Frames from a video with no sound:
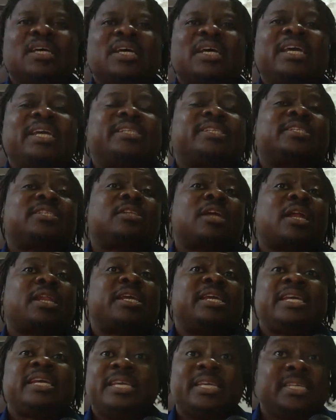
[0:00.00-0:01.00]
it's not
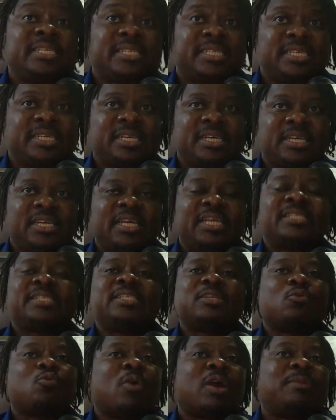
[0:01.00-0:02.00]
easy. It's
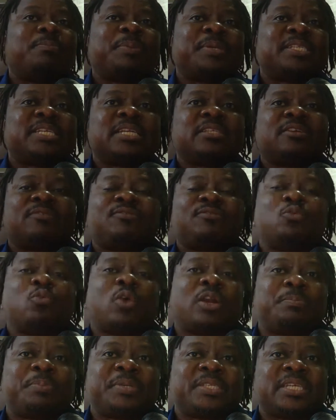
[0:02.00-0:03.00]
the 1% of the
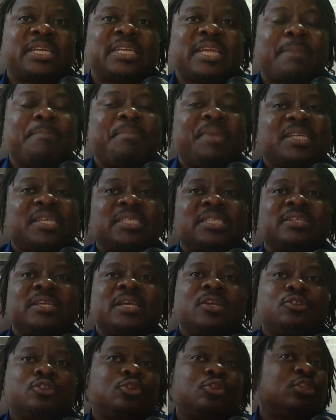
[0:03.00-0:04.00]
1% that makes it
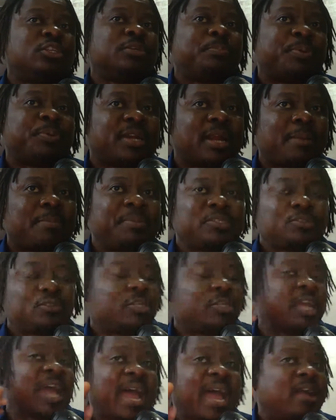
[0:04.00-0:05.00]
through the pyramid, through
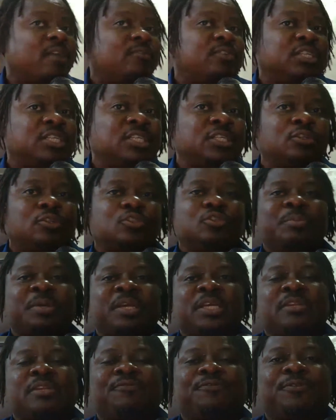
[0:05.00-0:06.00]
the eye of the needle to make
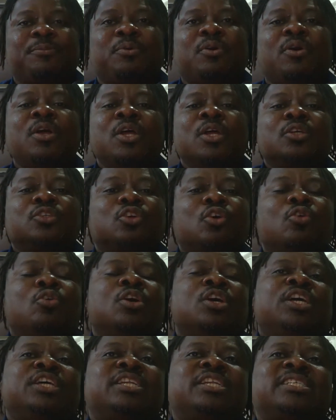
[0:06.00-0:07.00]
it in football.
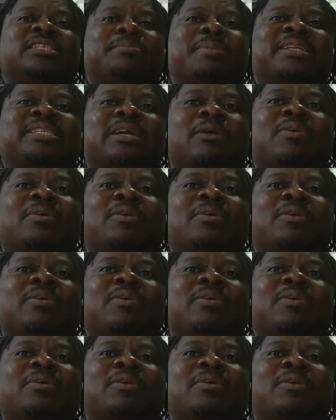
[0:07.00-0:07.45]
So it doesn't matter